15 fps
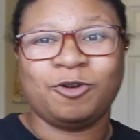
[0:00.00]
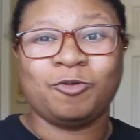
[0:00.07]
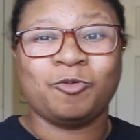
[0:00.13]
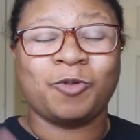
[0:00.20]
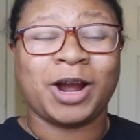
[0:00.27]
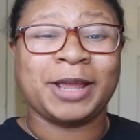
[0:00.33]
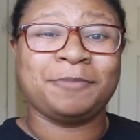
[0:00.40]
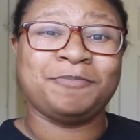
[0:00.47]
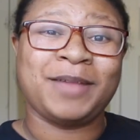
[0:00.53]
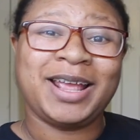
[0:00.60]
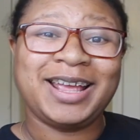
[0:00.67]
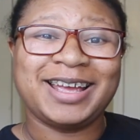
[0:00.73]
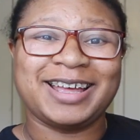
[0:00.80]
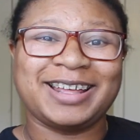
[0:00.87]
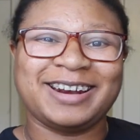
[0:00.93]
White
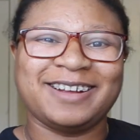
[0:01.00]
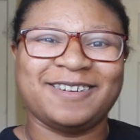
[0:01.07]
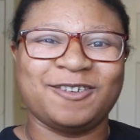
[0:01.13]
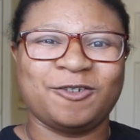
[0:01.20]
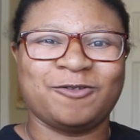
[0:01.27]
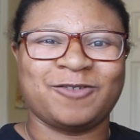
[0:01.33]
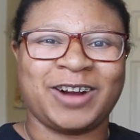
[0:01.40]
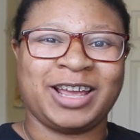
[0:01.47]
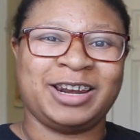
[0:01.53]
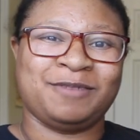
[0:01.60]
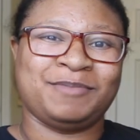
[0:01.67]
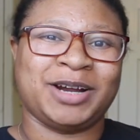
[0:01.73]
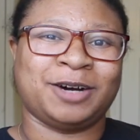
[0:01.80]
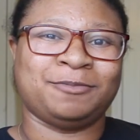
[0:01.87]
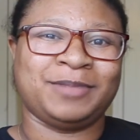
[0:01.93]
man writing
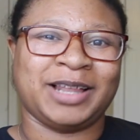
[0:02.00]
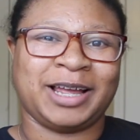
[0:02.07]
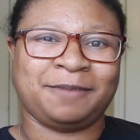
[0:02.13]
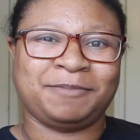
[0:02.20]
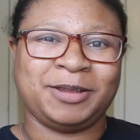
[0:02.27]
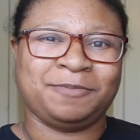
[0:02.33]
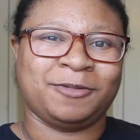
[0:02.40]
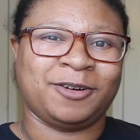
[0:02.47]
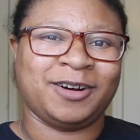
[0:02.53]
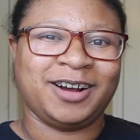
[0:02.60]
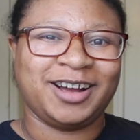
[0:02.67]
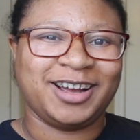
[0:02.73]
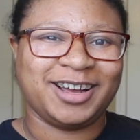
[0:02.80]
about black people,